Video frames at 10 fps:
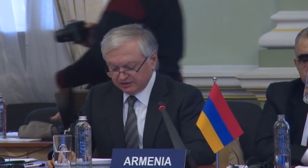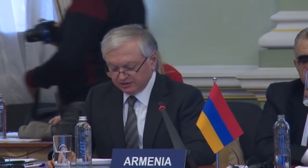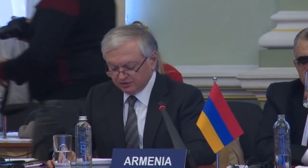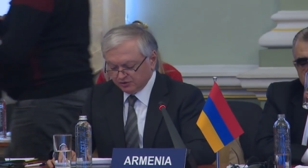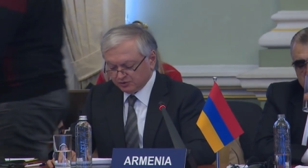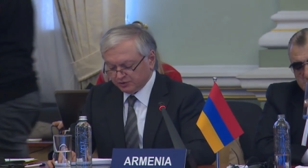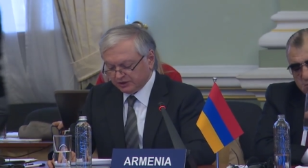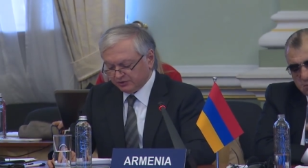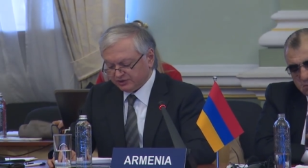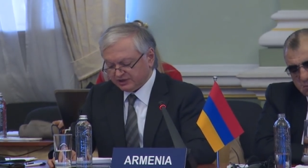It goes
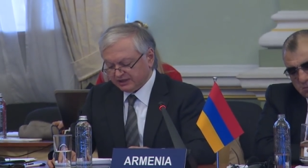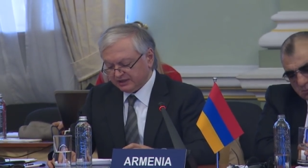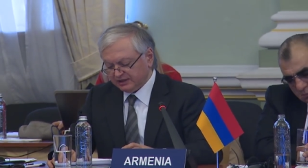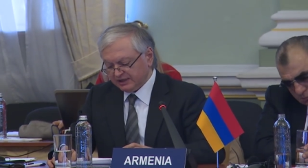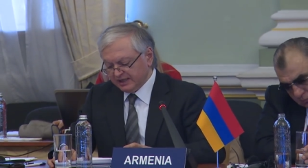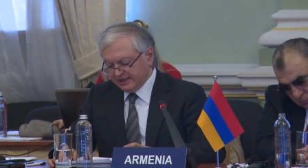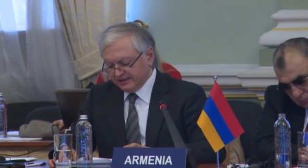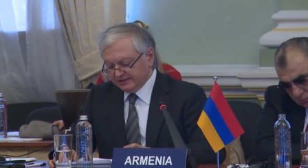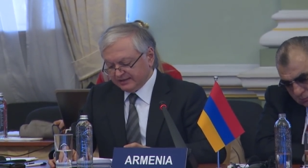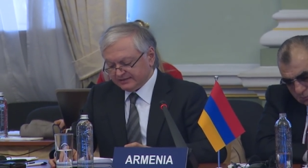without saying
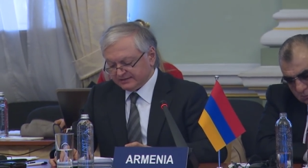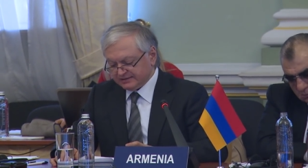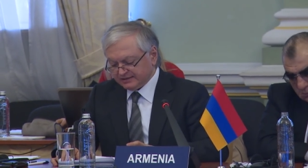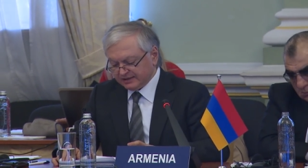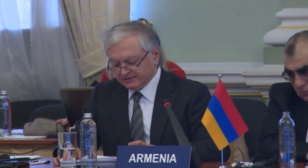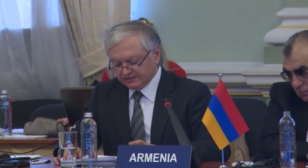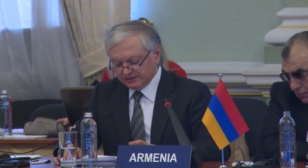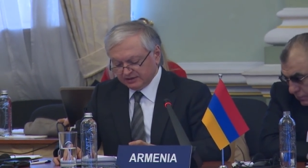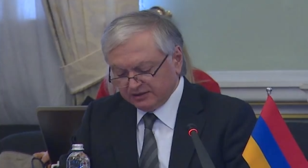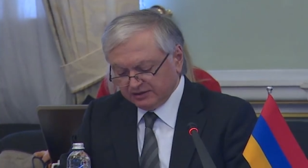that
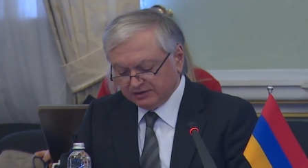strengthening